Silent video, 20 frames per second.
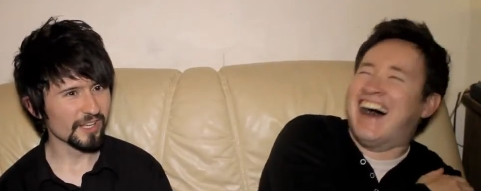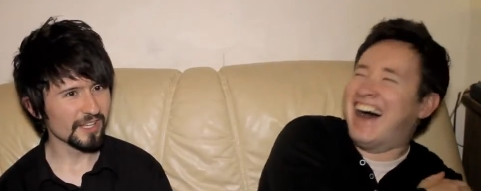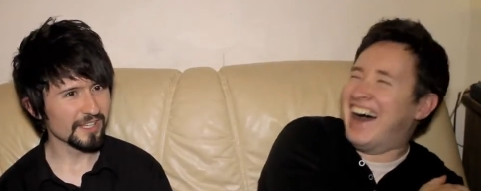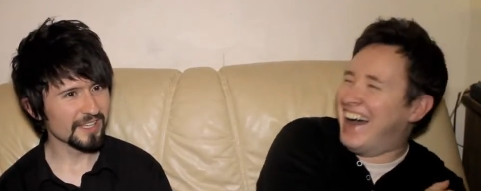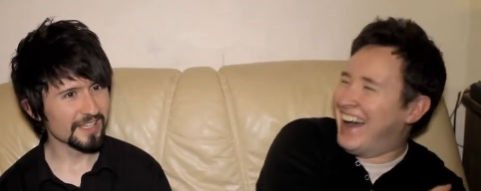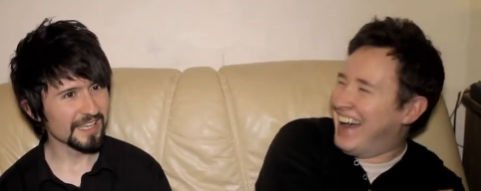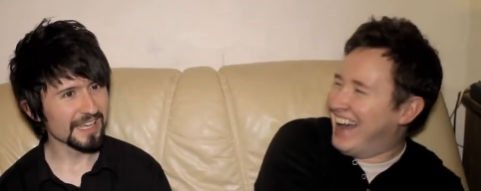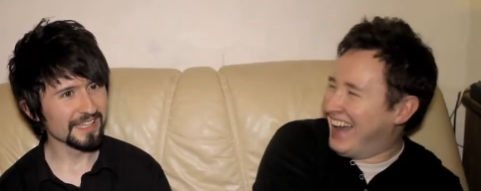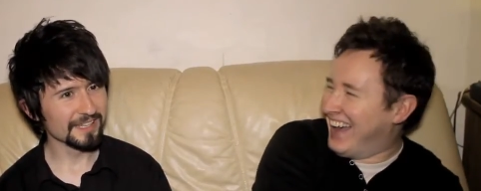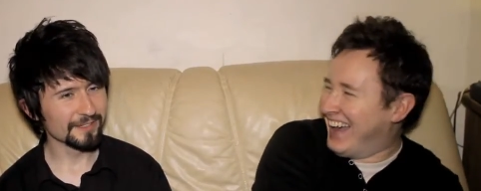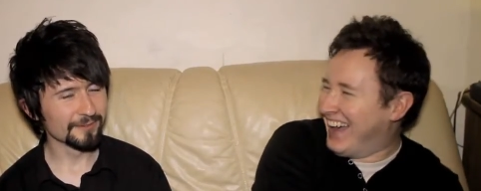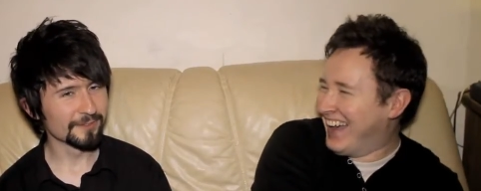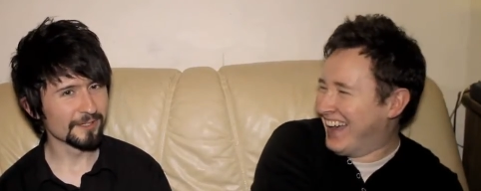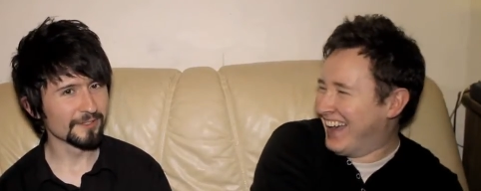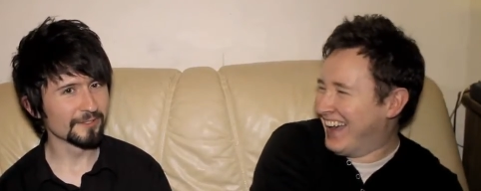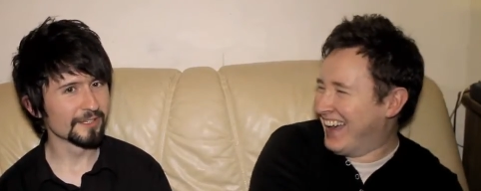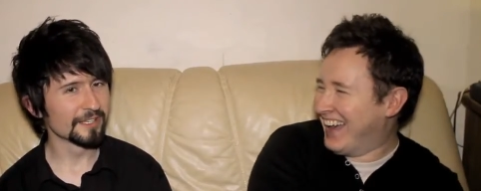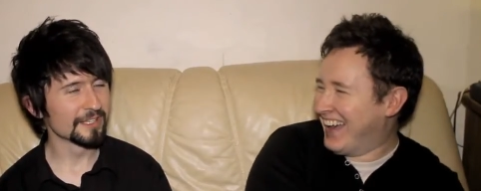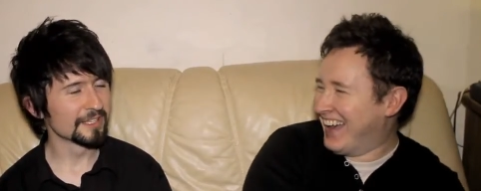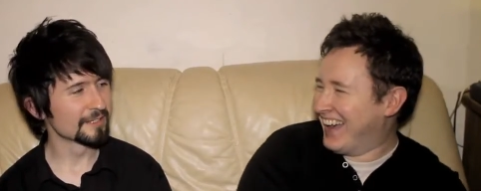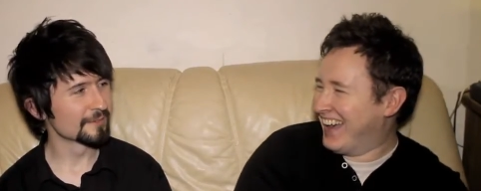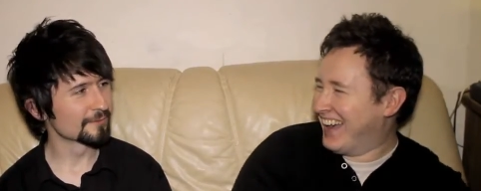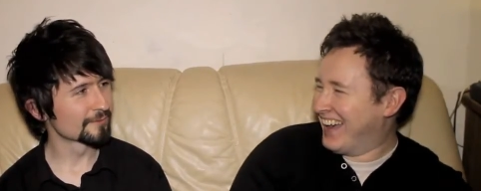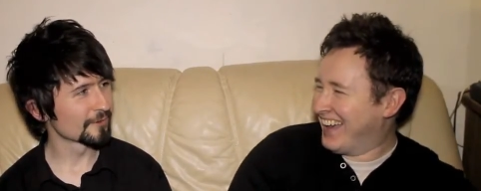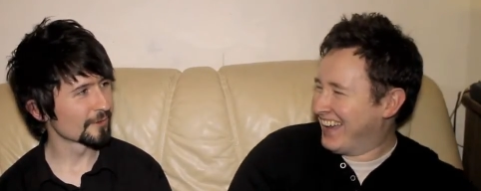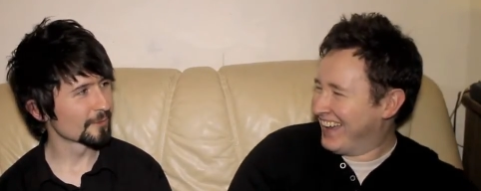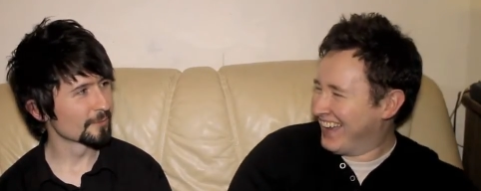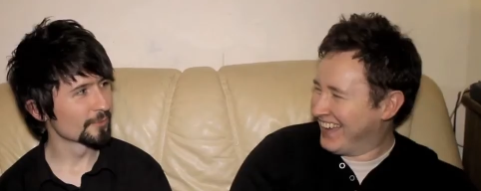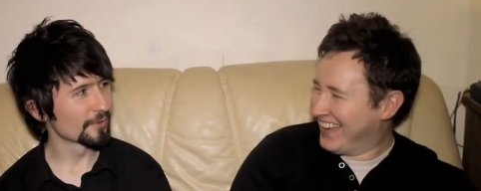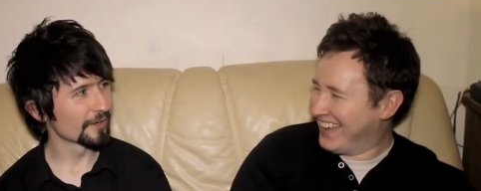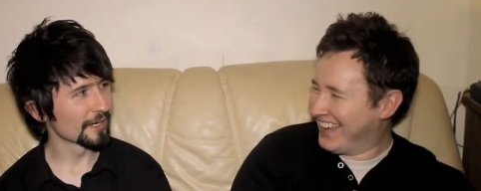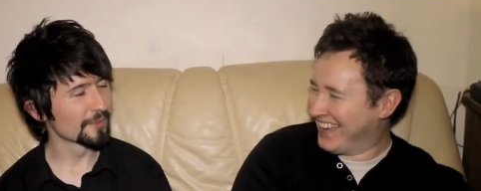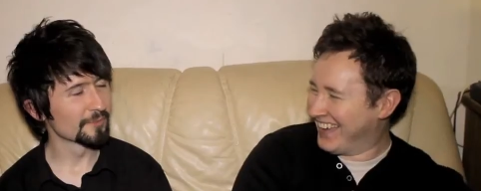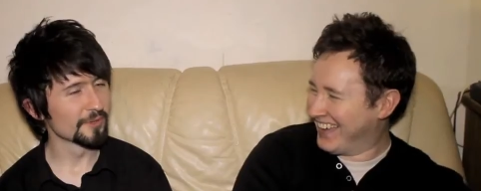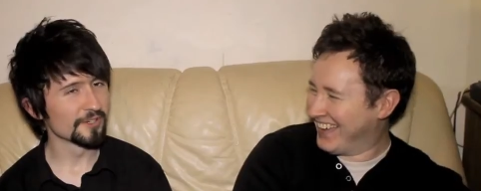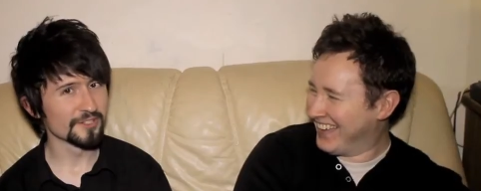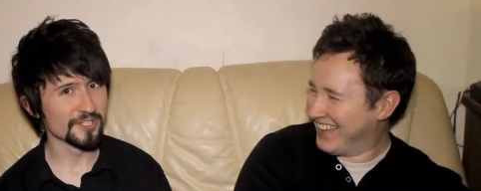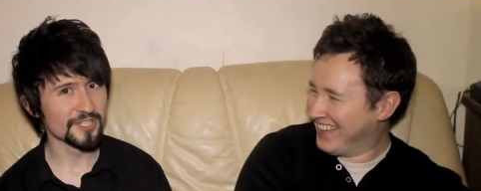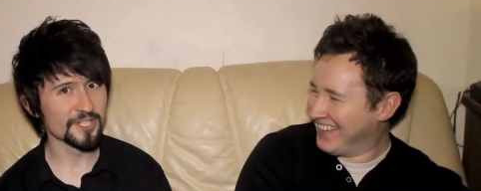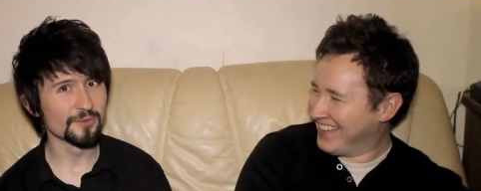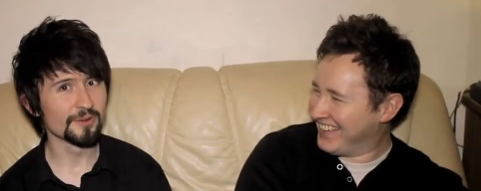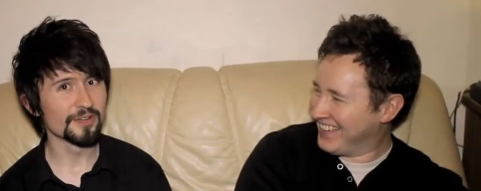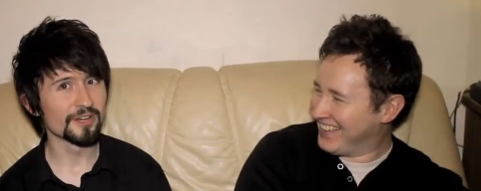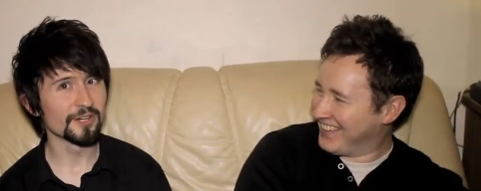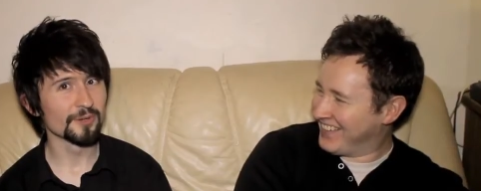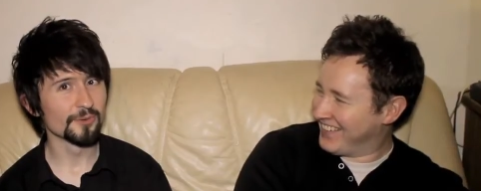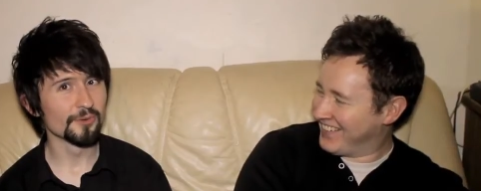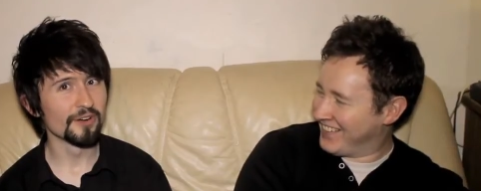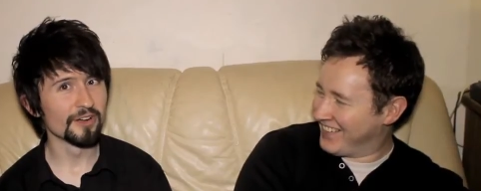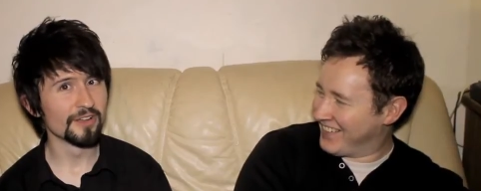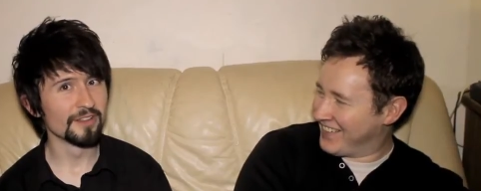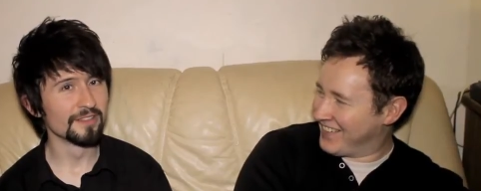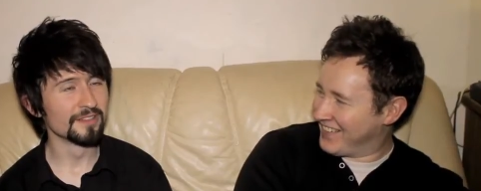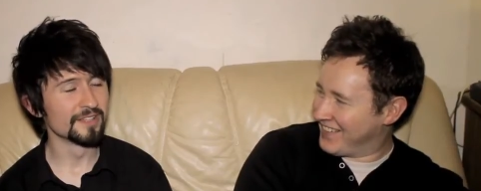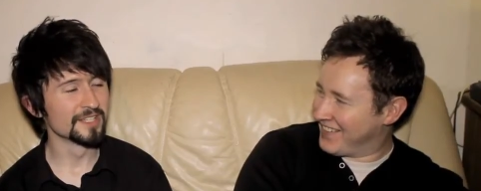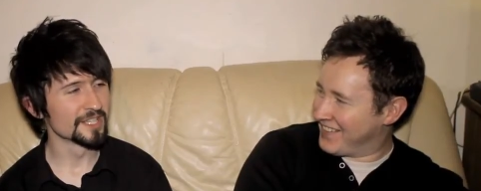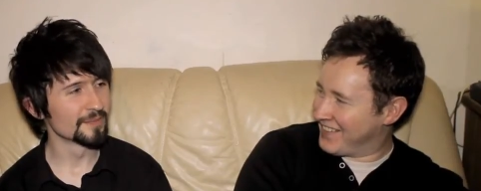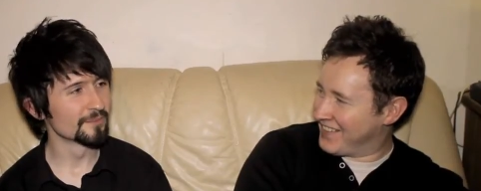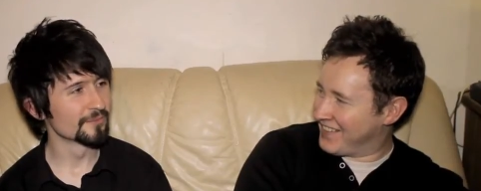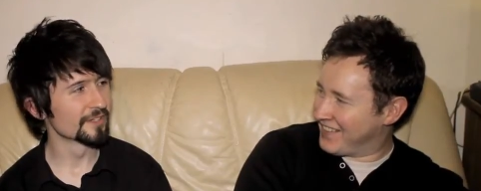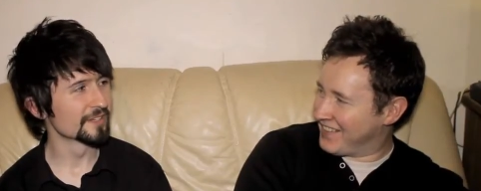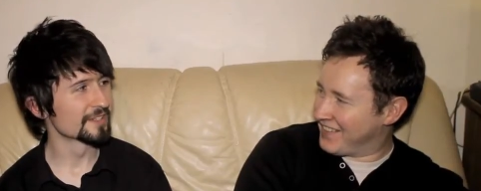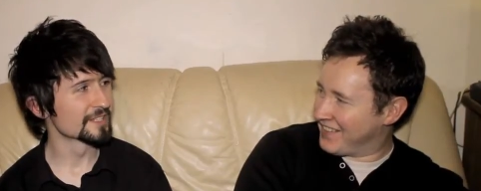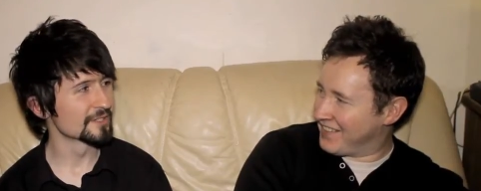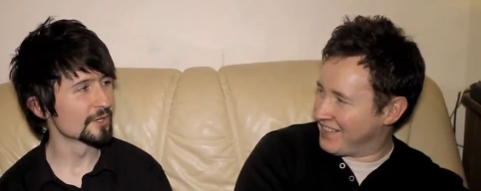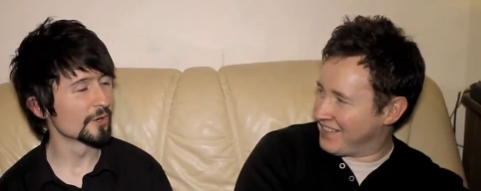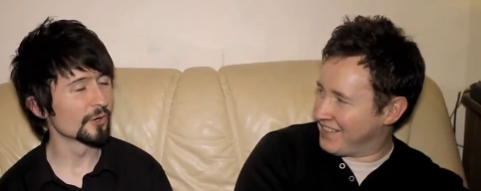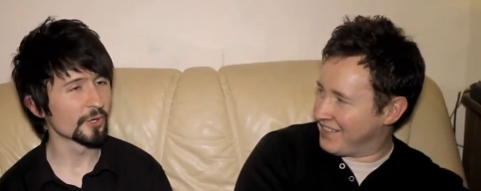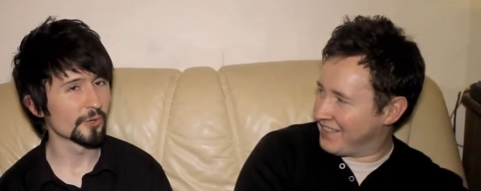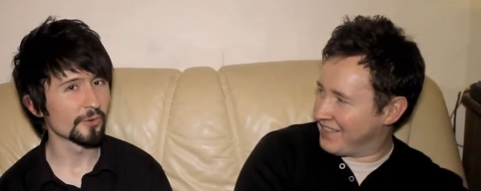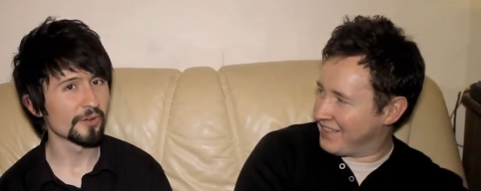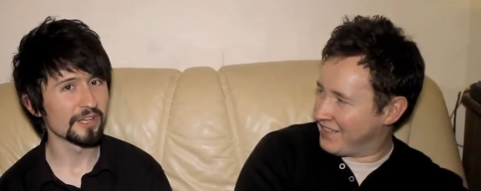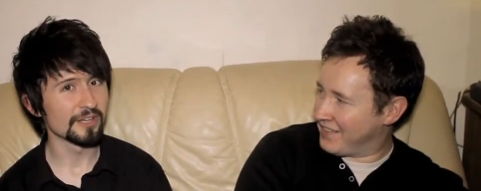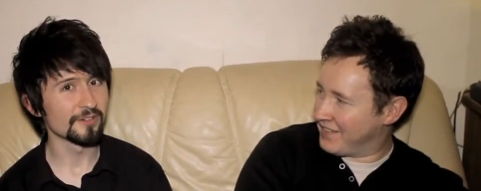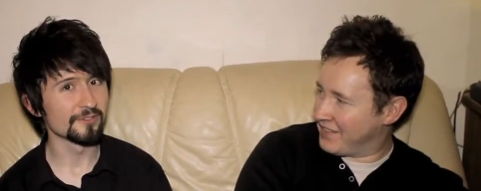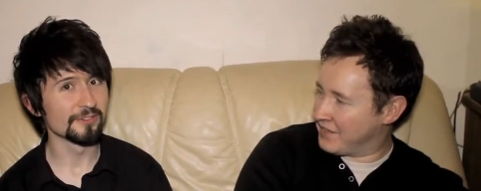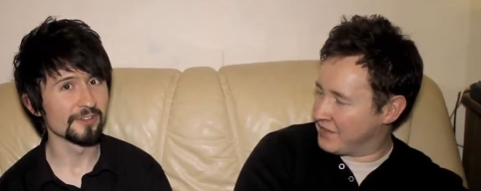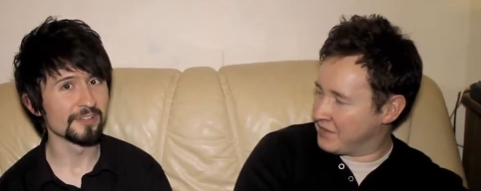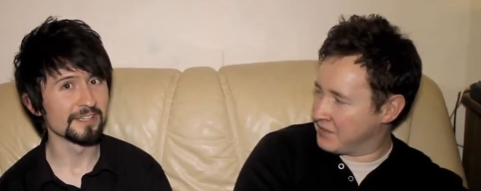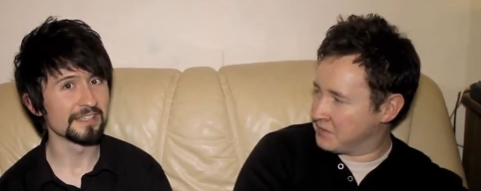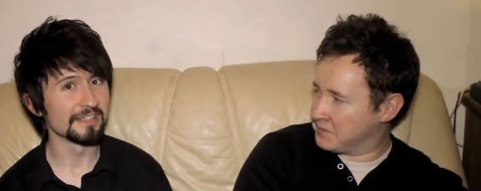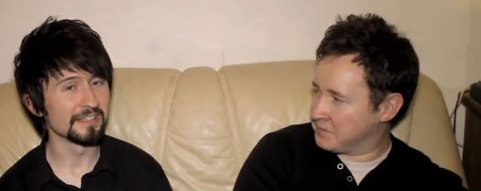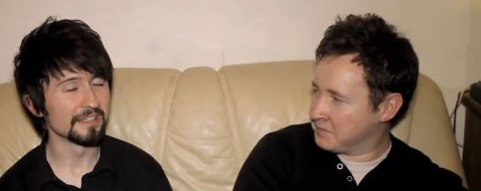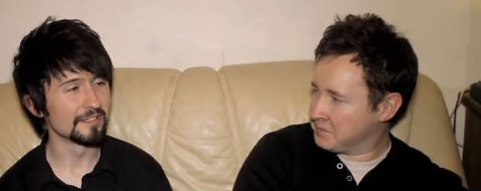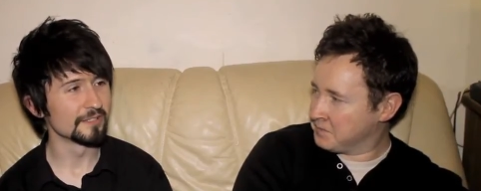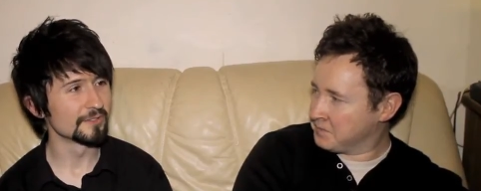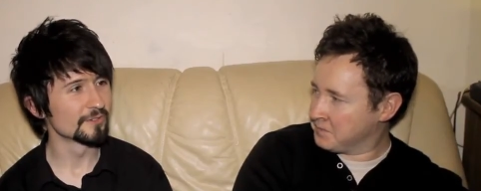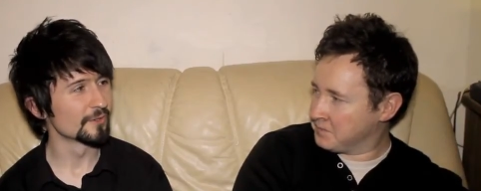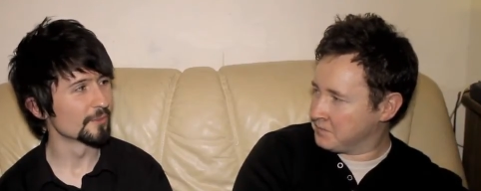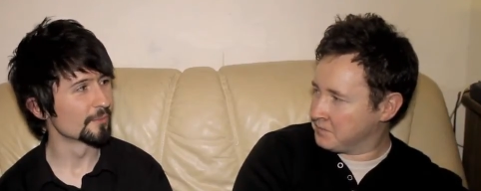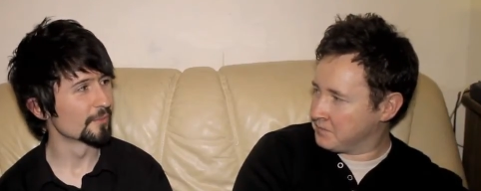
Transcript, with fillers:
Speaker 1: you get the feeling from pretty much square one that something's not quite right, you know.